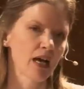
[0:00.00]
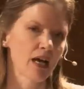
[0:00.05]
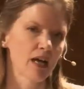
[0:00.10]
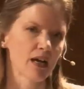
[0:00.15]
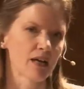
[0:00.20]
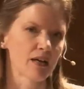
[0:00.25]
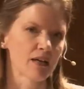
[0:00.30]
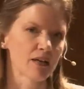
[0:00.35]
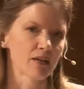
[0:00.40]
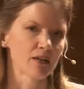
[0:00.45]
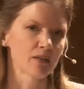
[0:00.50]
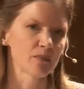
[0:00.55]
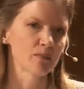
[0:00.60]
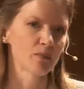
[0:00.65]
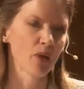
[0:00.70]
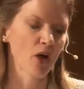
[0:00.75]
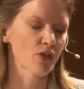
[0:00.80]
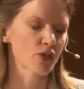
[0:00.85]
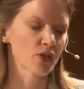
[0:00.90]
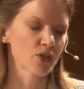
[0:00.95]

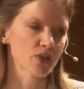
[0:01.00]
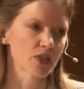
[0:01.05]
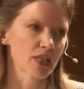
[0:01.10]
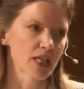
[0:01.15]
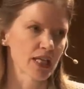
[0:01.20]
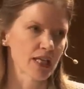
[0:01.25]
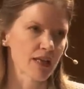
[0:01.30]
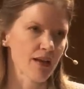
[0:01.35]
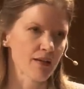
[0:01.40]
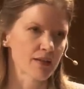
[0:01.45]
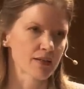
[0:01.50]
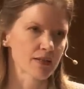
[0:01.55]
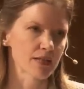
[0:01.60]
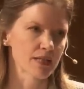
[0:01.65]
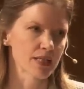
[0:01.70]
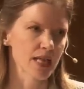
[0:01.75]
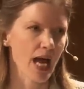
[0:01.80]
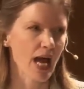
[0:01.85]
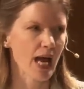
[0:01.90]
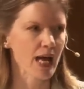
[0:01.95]
boroughs in
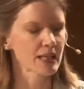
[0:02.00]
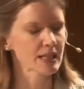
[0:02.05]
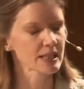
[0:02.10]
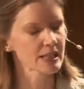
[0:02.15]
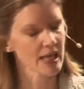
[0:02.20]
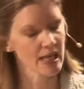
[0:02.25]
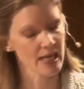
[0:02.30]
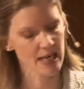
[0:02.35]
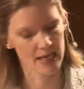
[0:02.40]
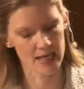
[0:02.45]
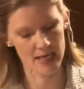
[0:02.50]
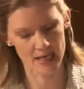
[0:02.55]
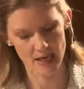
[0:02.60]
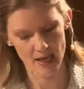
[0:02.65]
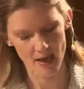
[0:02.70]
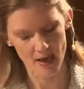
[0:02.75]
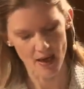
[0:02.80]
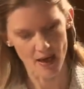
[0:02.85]
London. And he,